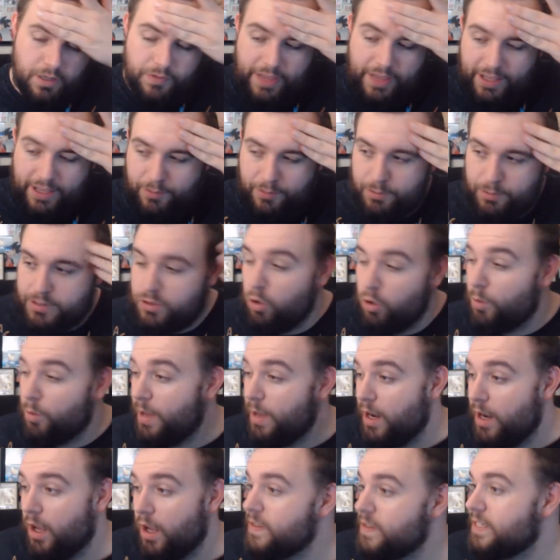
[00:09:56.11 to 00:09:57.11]
That's what's cool
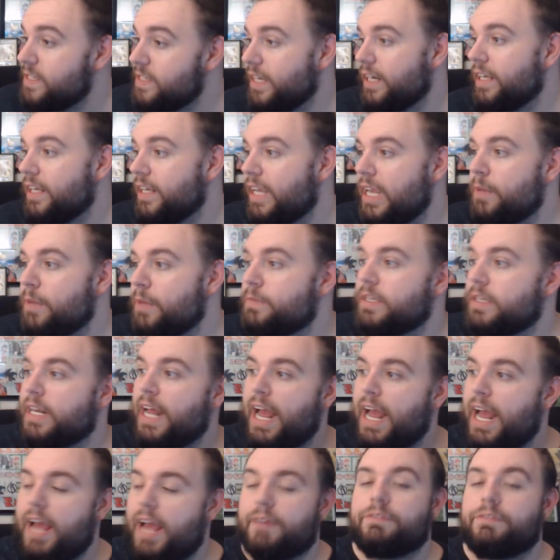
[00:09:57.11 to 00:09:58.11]
about all these kind of games that
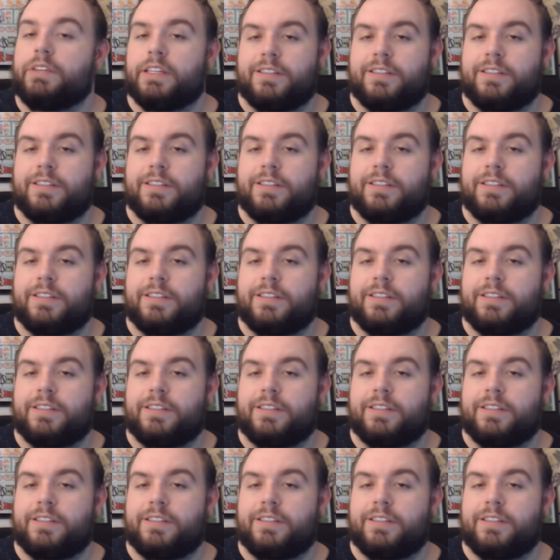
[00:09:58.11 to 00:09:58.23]
have